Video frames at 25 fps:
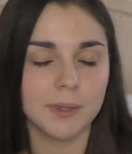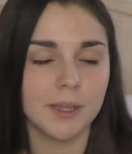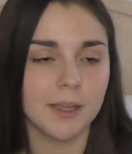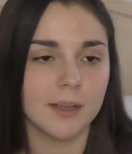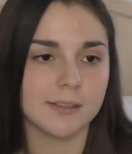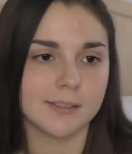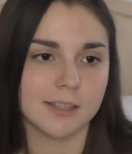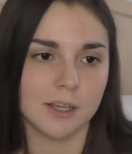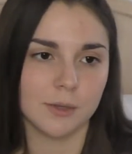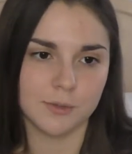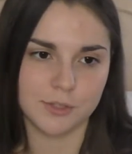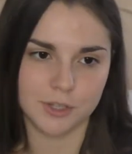
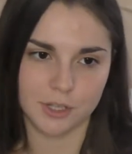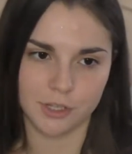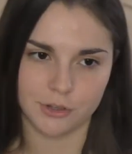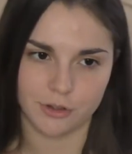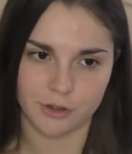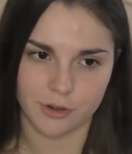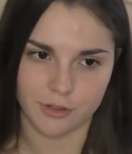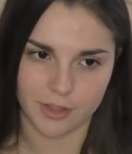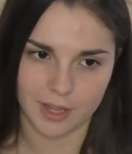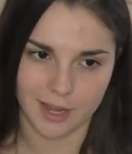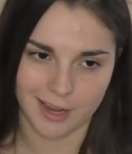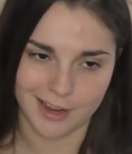because I was
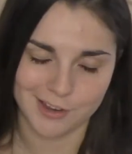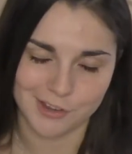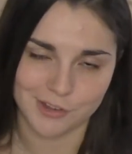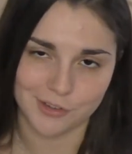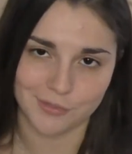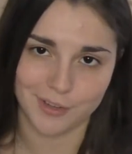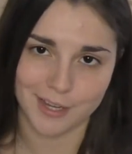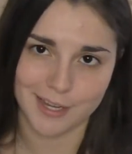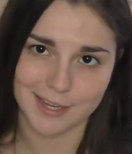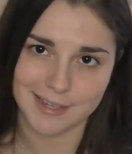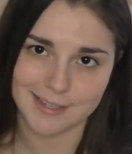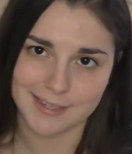under the
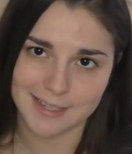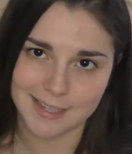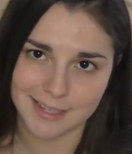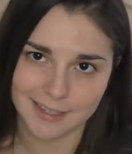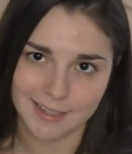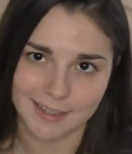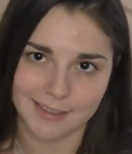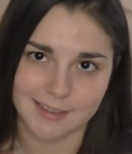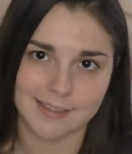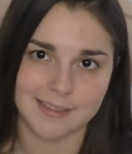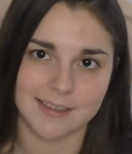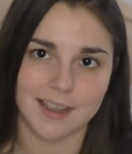age of
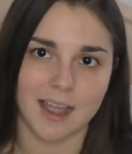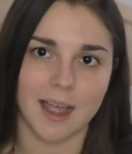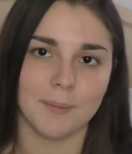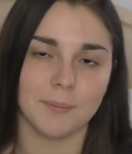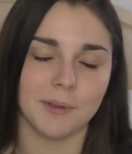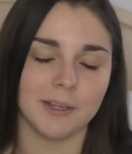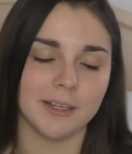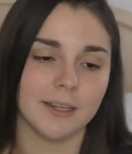18 at the time.